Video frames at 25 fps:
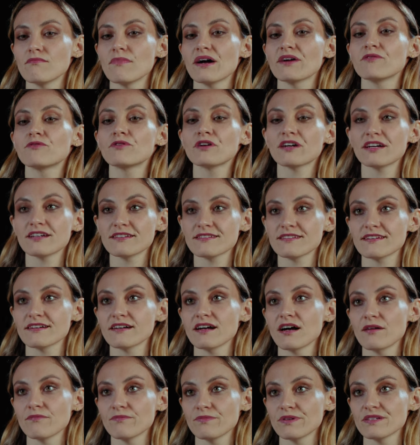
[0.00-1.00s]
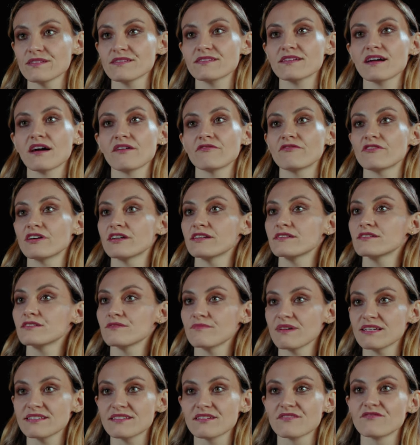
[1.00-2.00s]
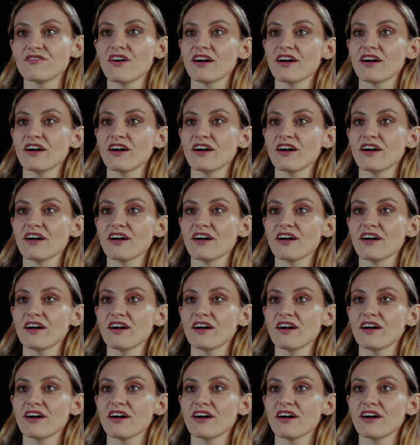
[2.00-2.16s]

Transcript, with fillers: My work has encompassed covering domestic